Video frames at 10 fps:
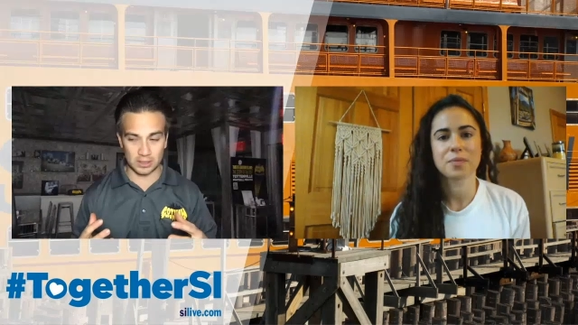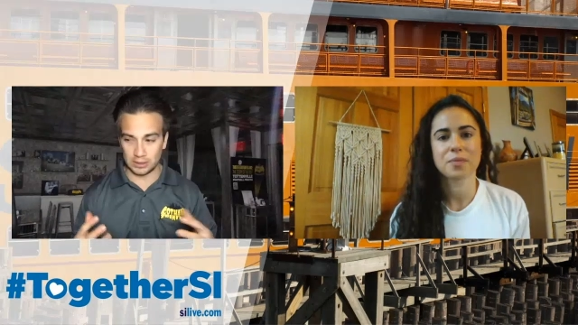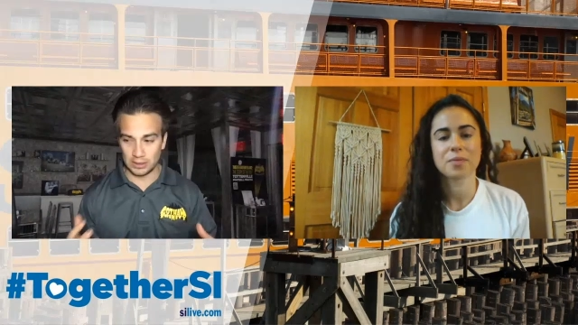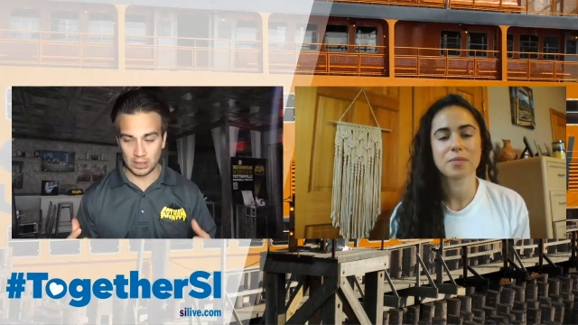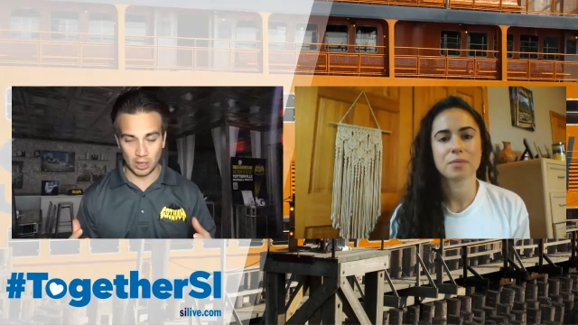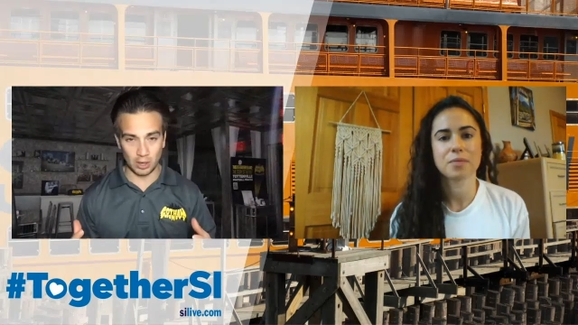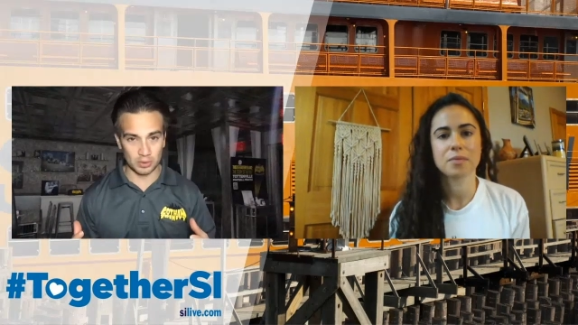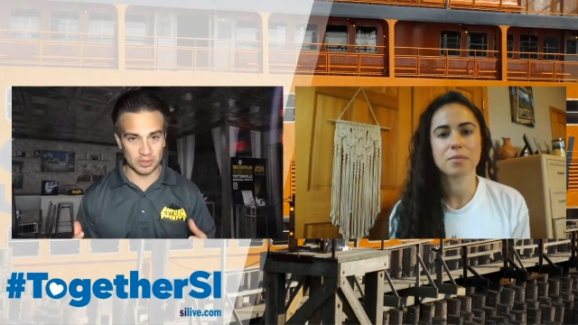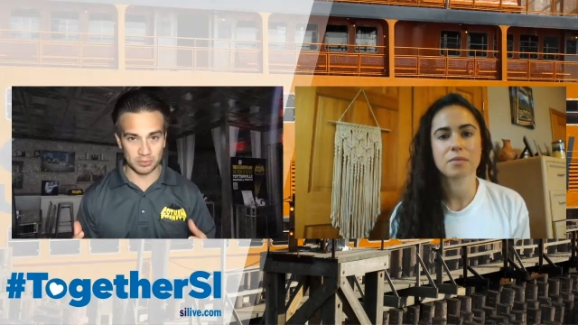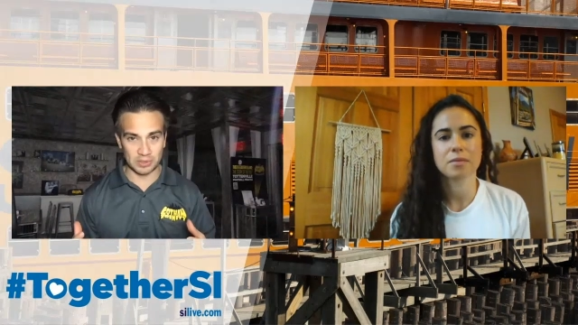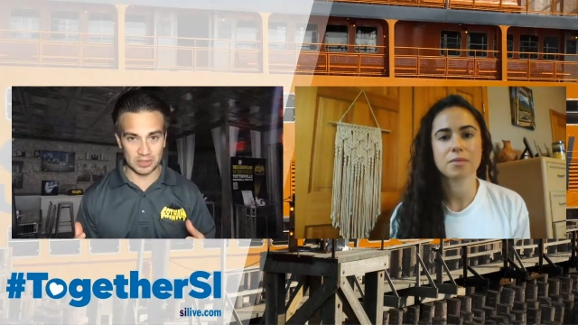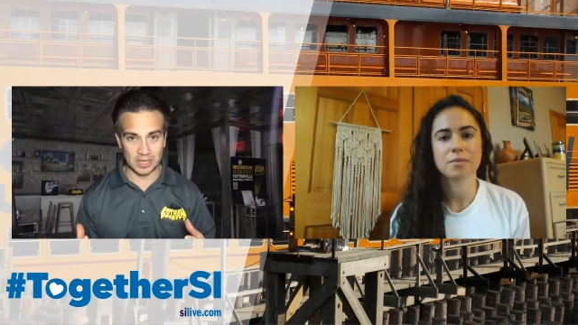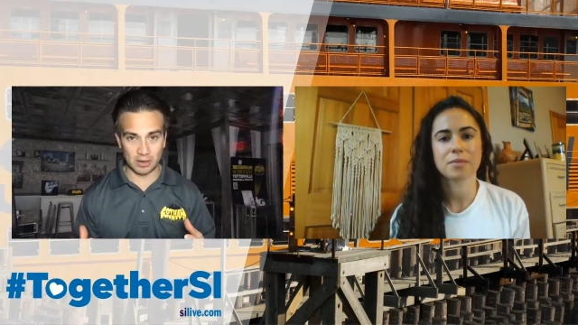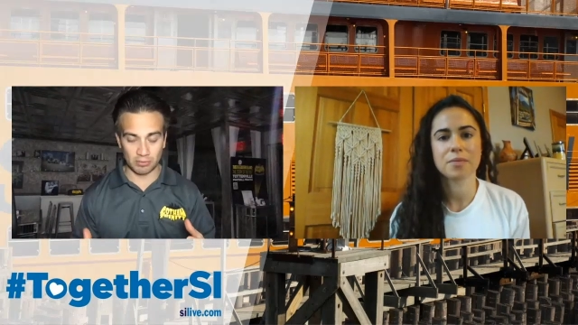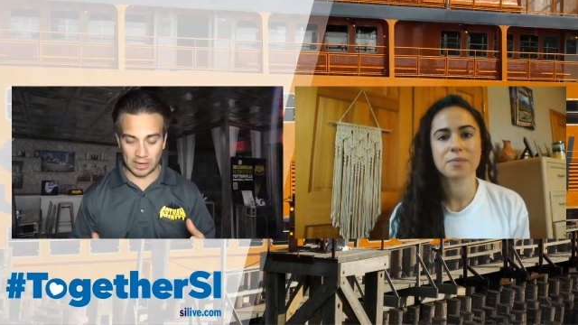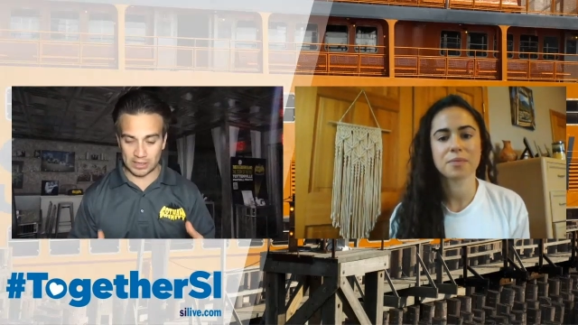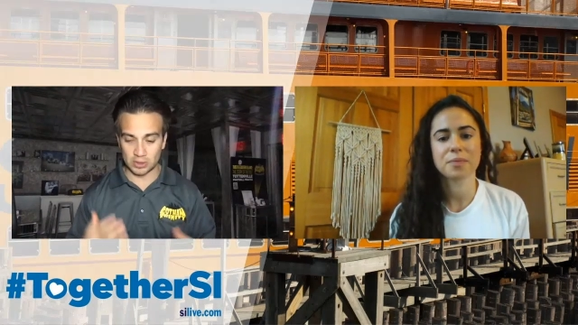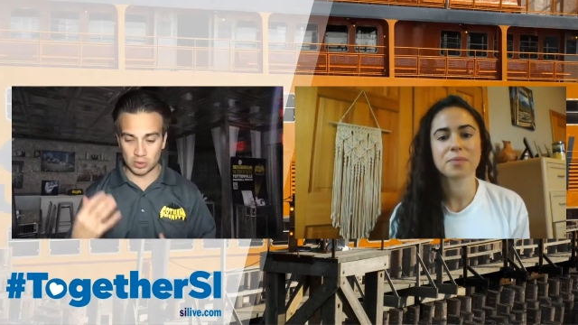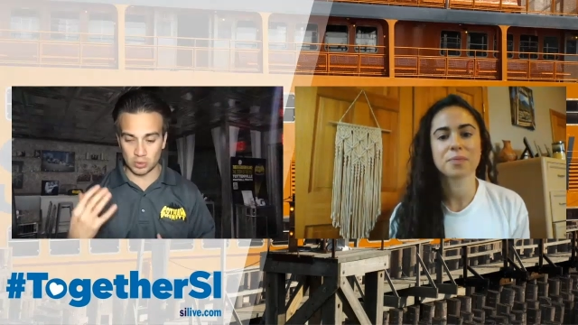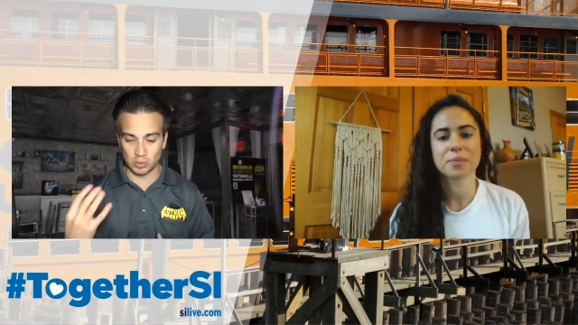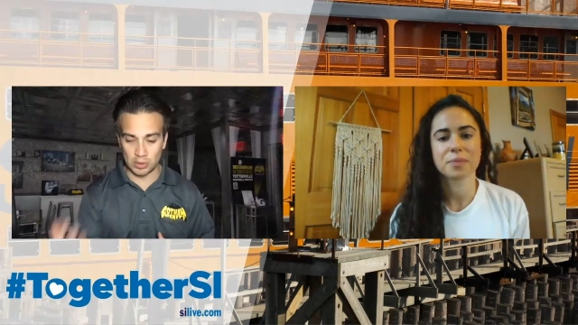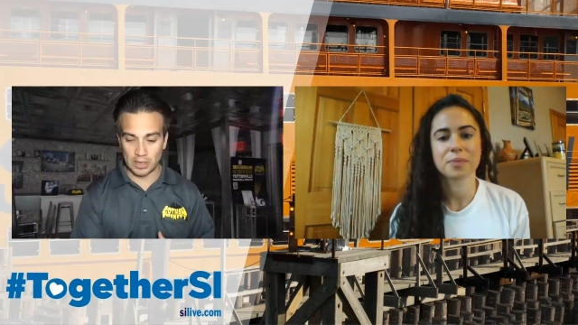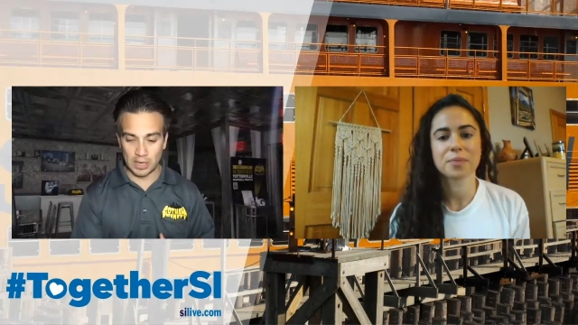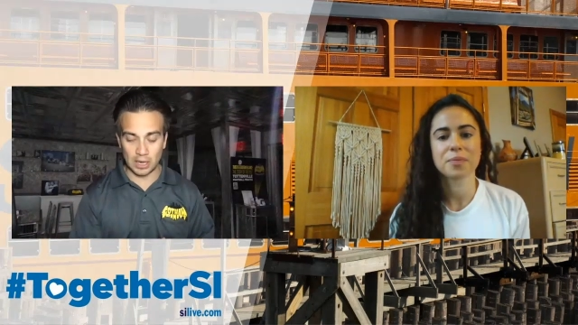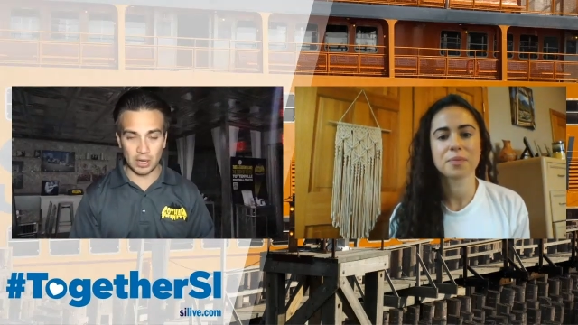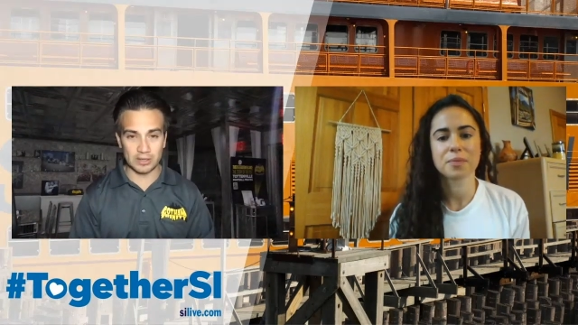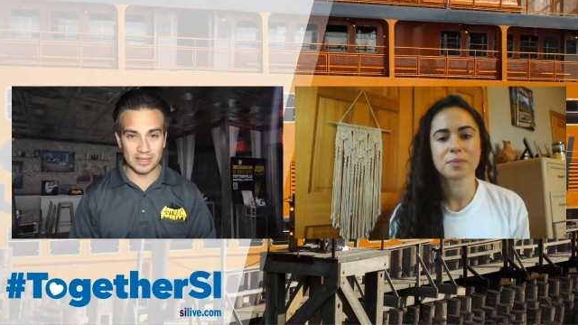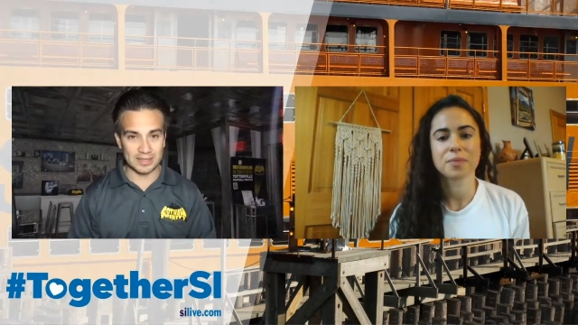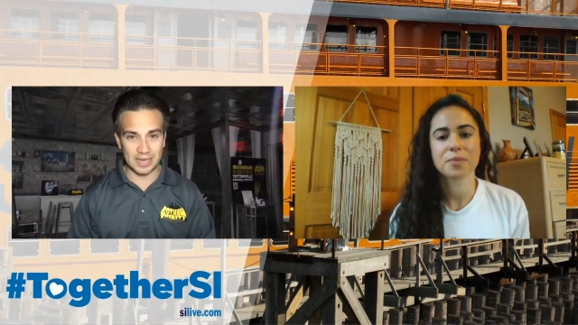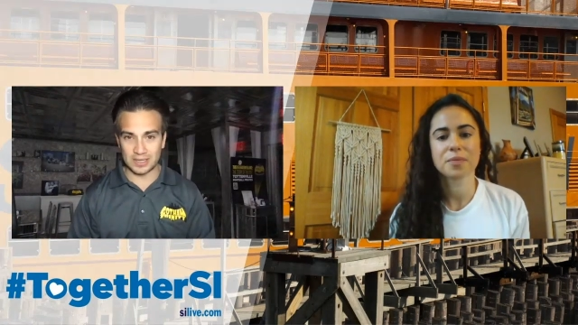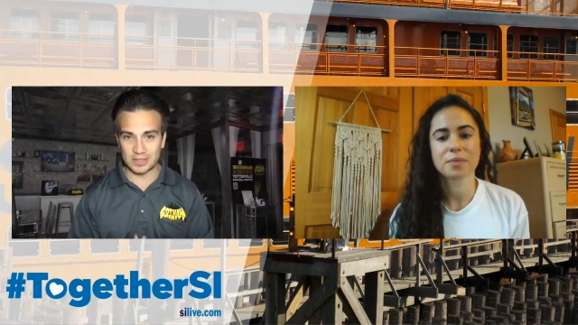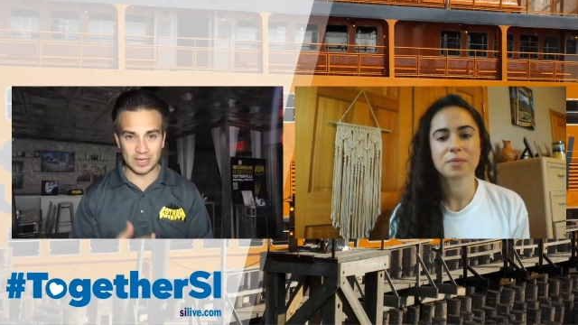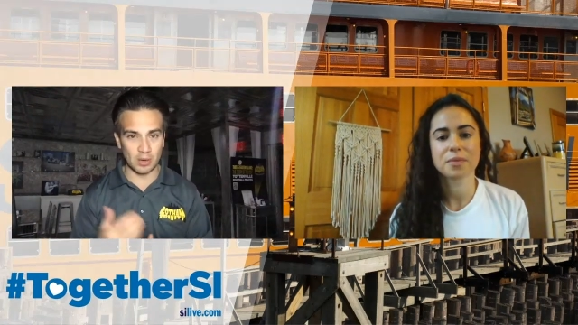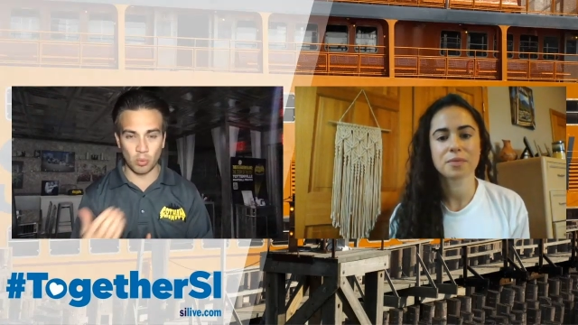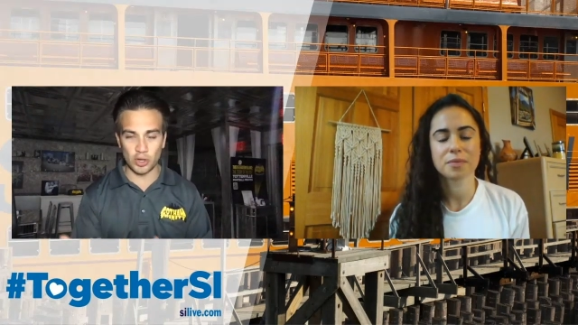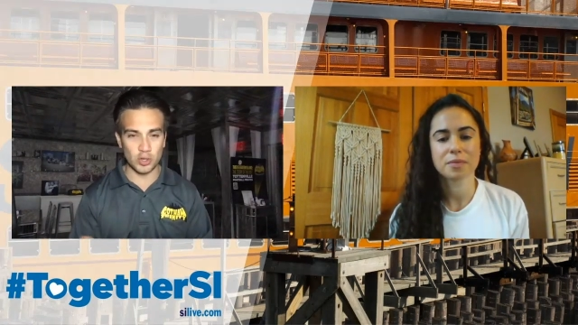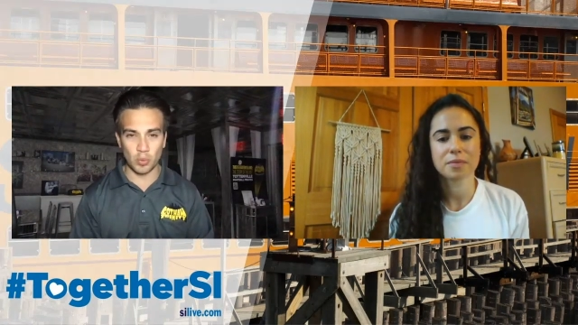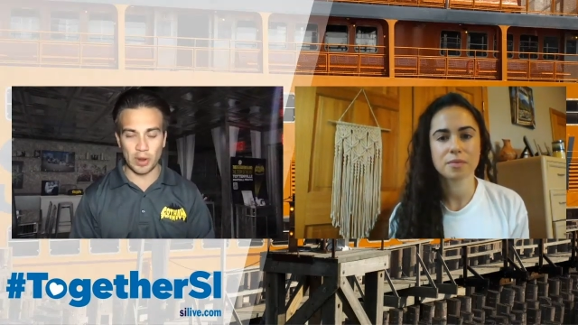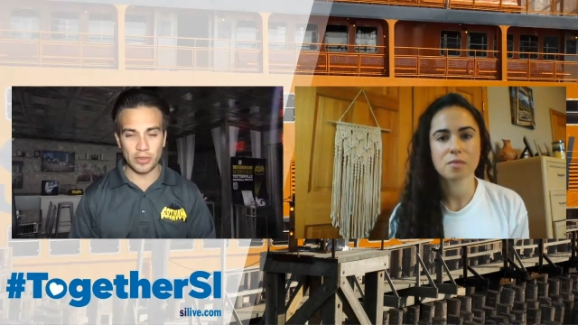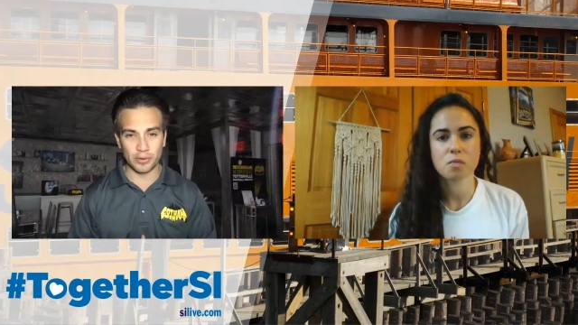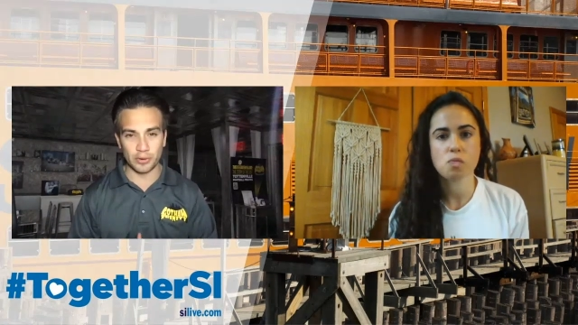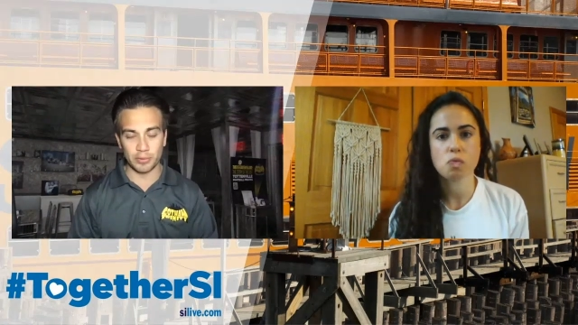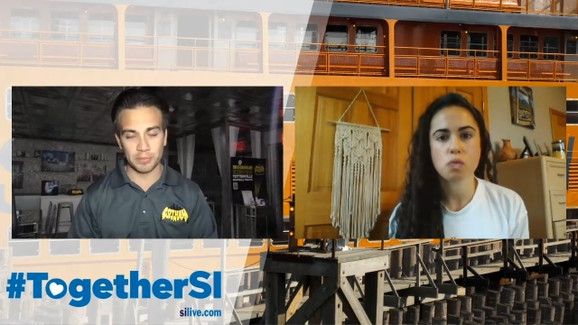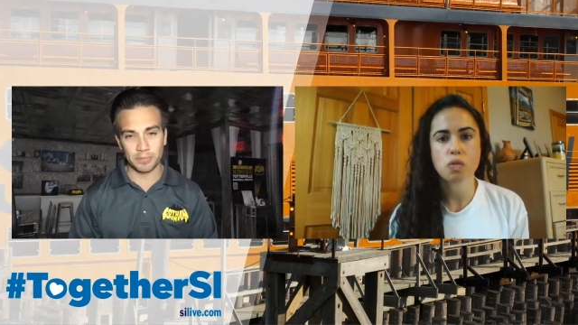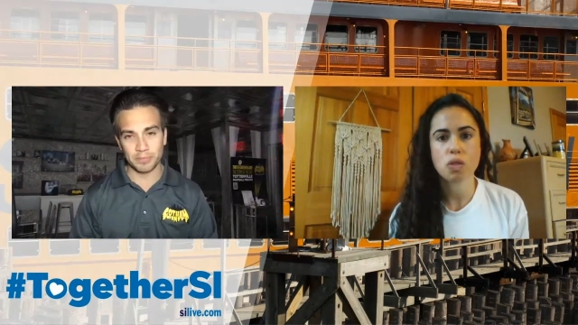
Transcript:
Speaker 1: said, uh-oh, something's not right, to the testing and what you went through.